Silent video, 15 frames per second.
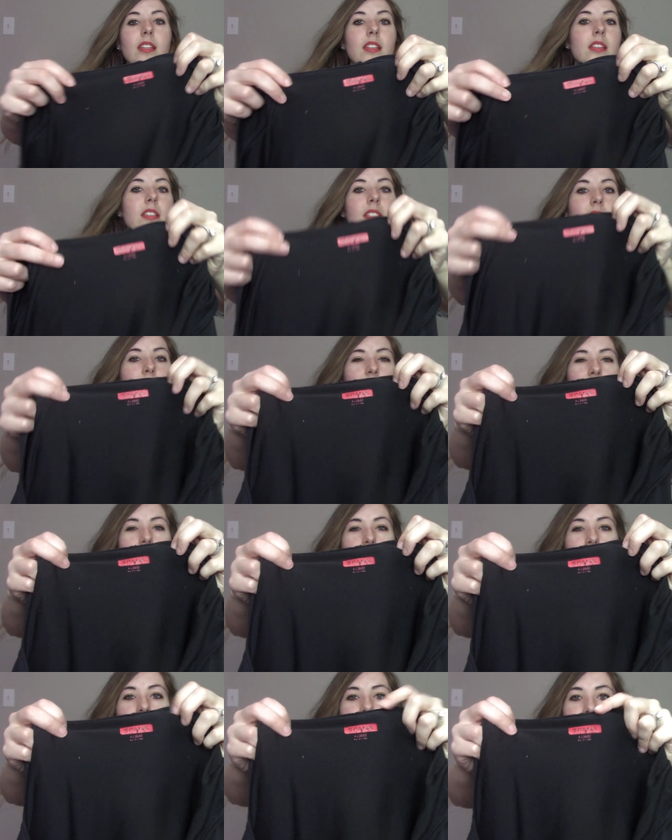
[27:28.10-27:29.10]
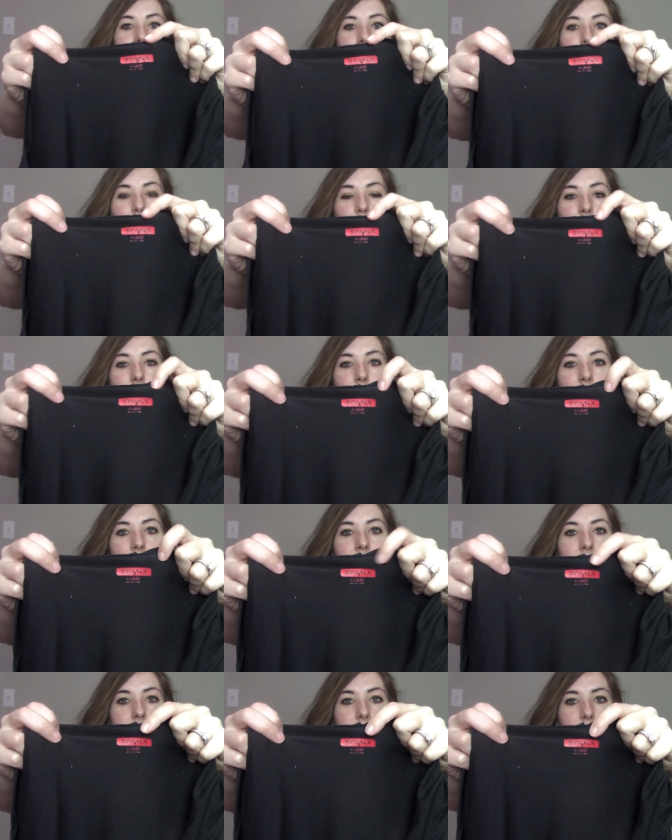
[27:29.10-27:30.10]
this. I can tell it's an older
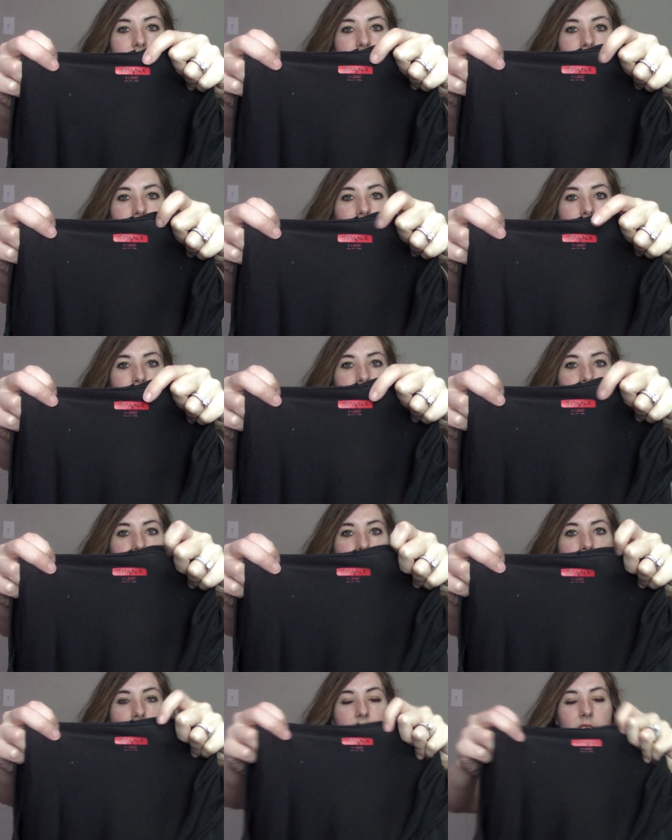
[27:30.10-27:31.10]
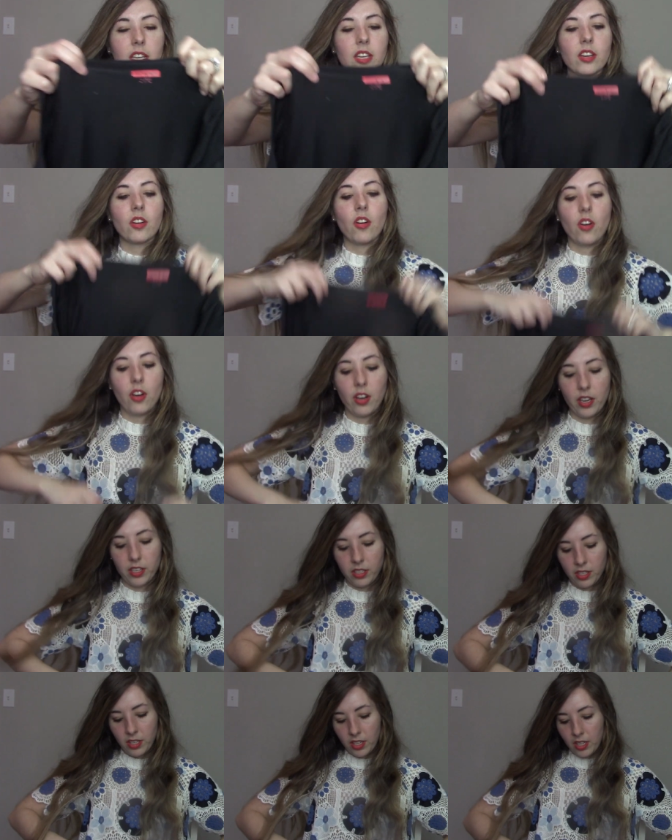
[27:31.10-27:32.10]
one just because of the cracking
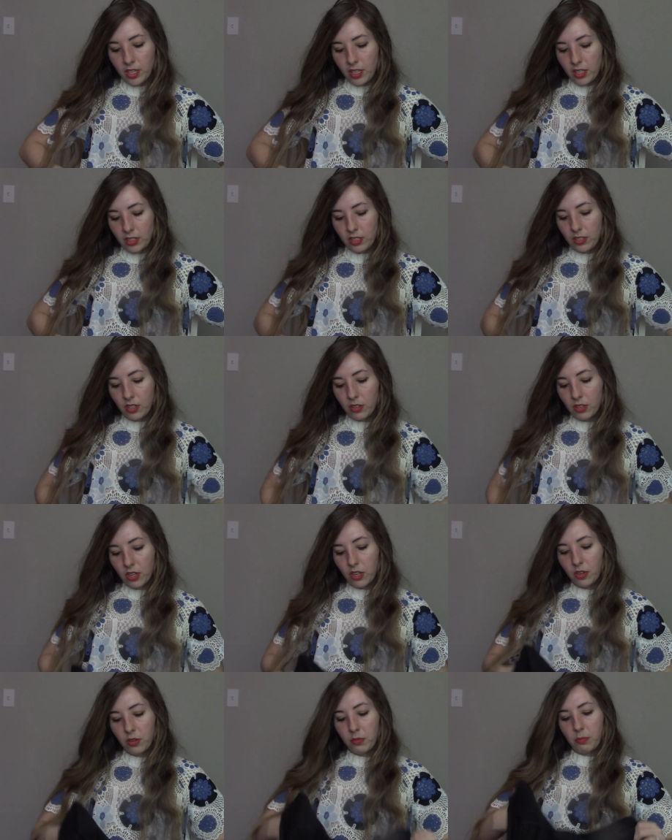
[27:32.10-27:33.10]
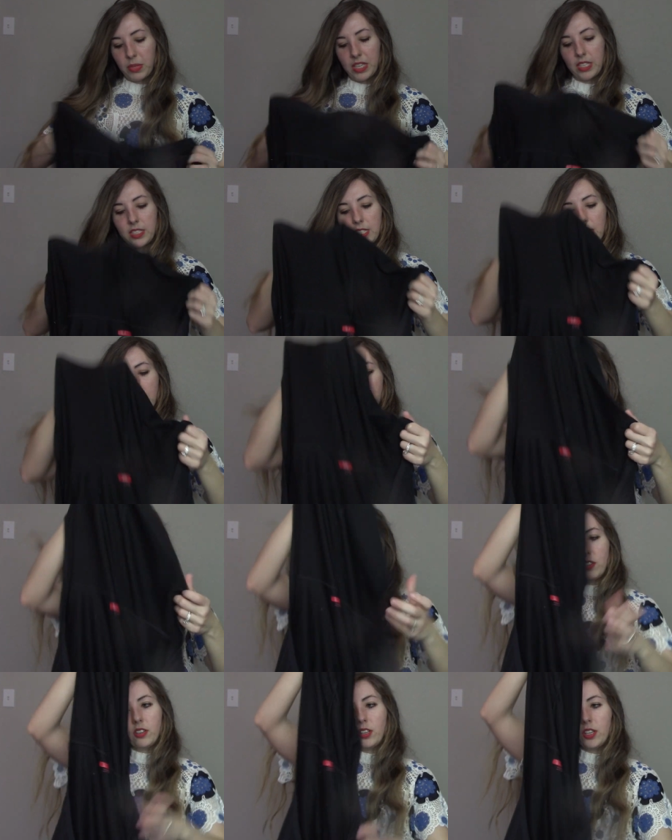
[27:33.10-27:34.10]
on the logo, but it's like a
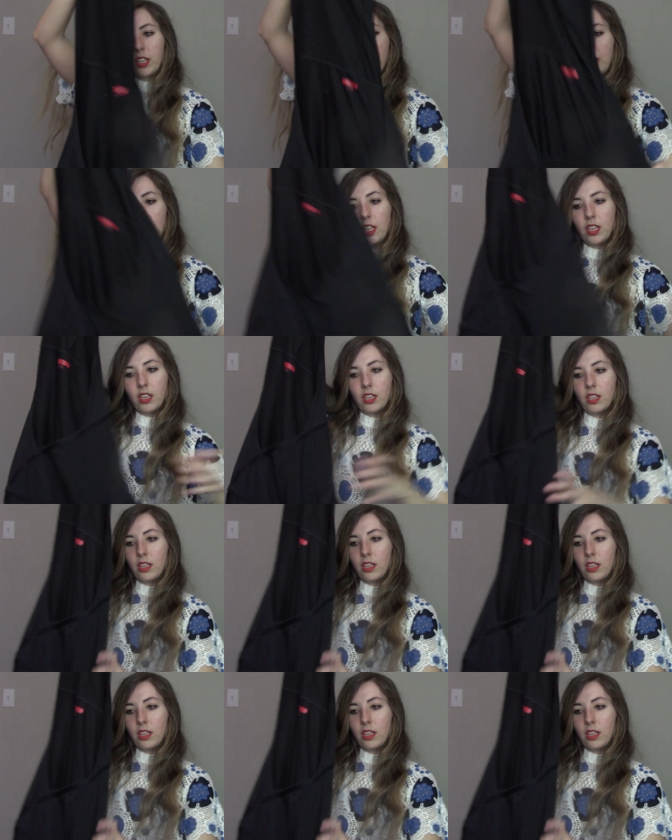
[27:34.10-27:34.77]
little hoodie